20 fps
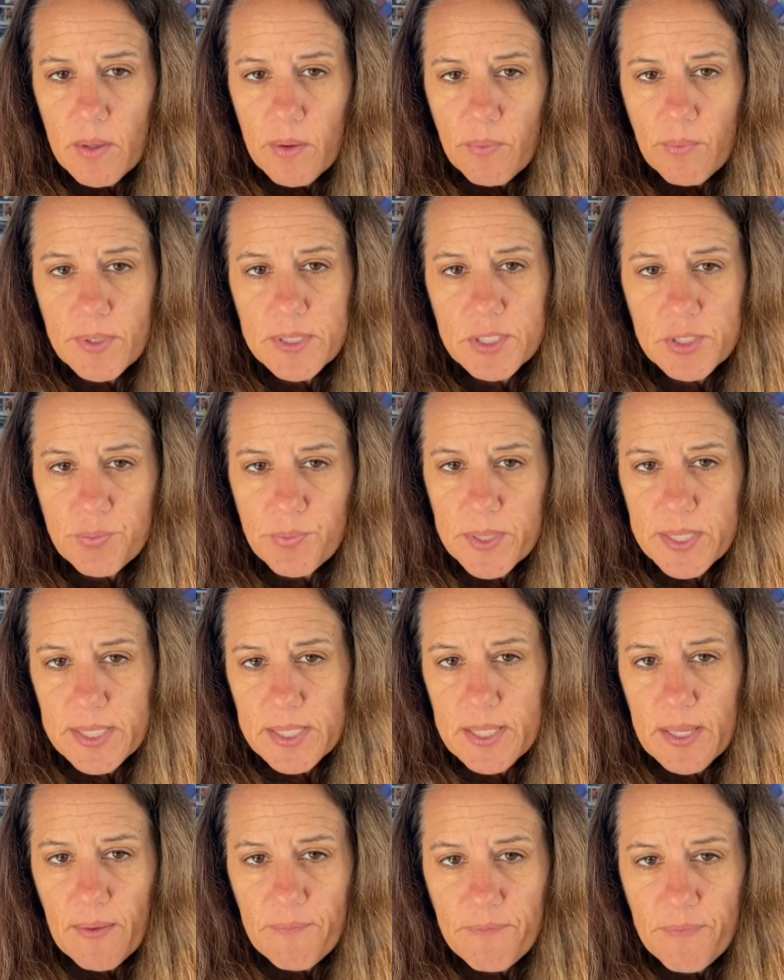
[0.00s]
which
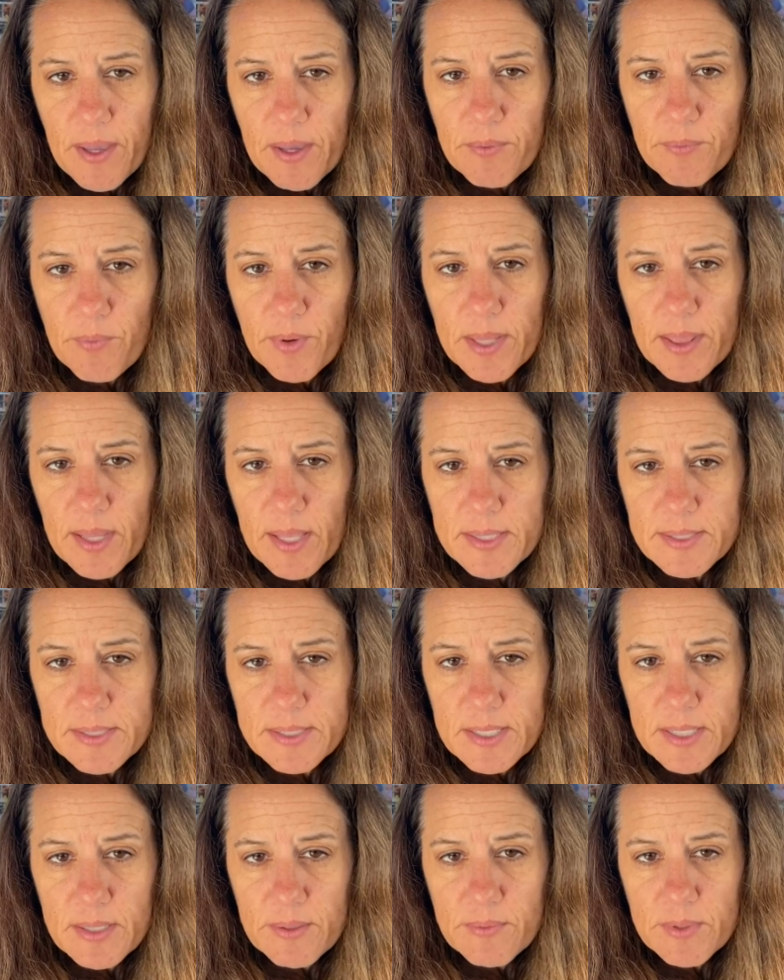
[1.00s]
we found one last
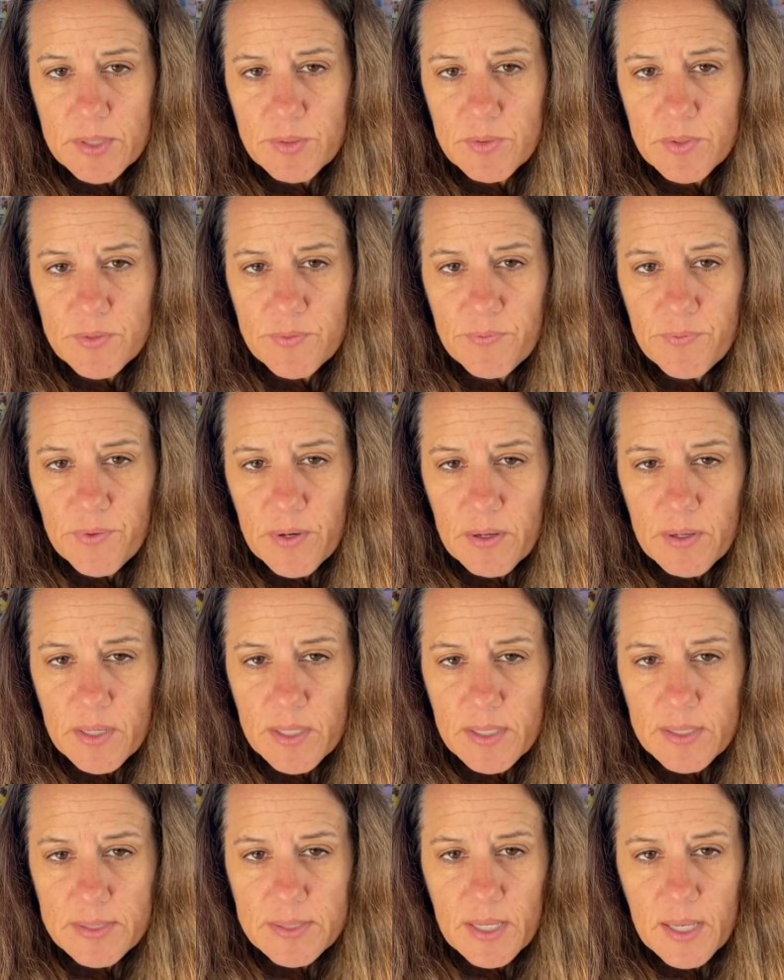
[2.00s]
night, which was very
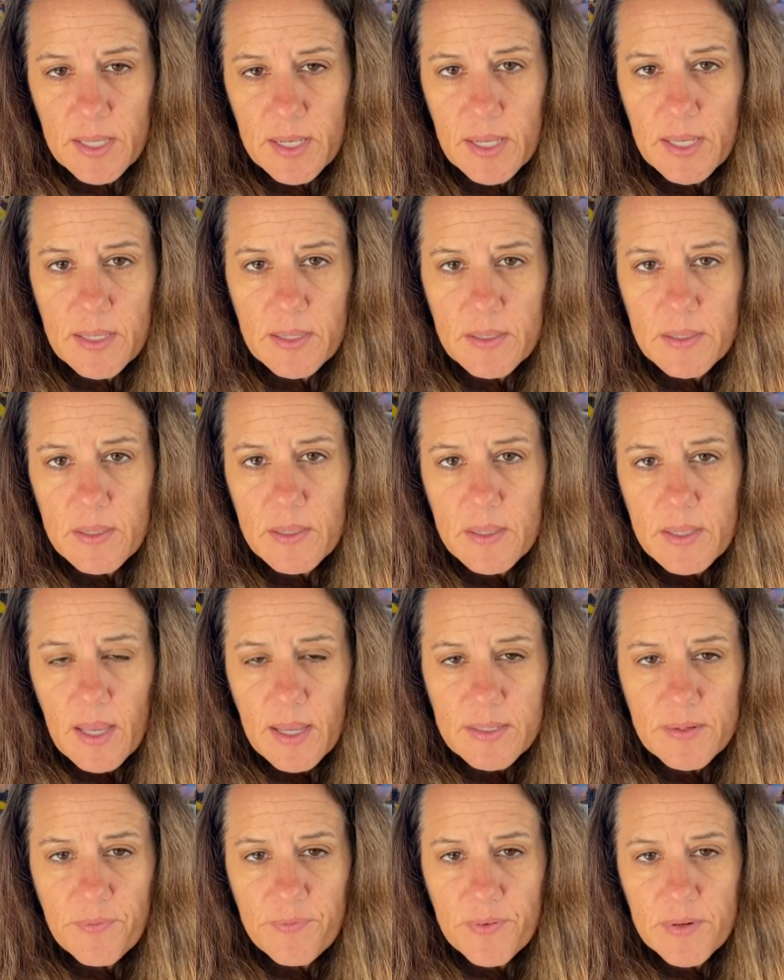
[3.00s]
exciting.
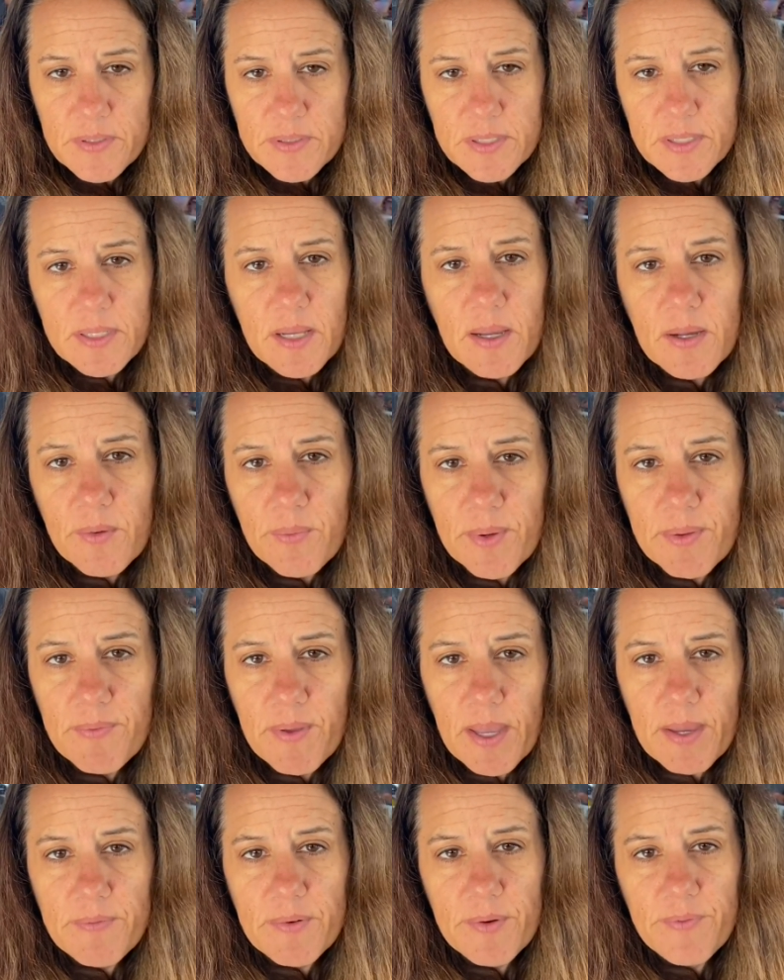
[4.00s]
Our first duck we've
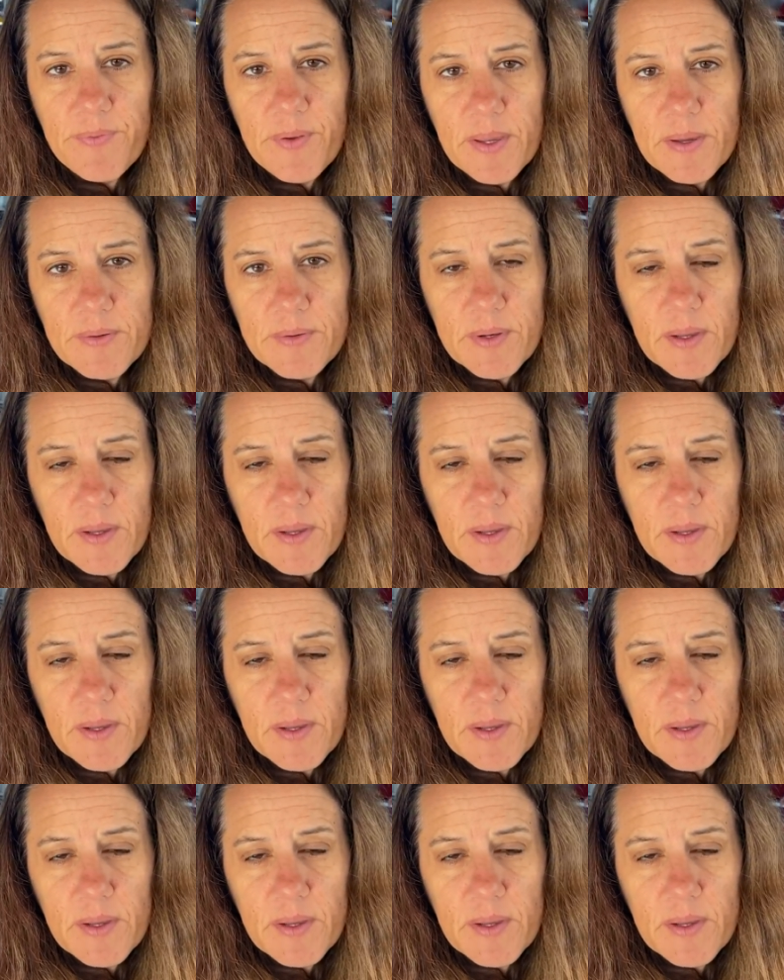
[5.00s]
ever found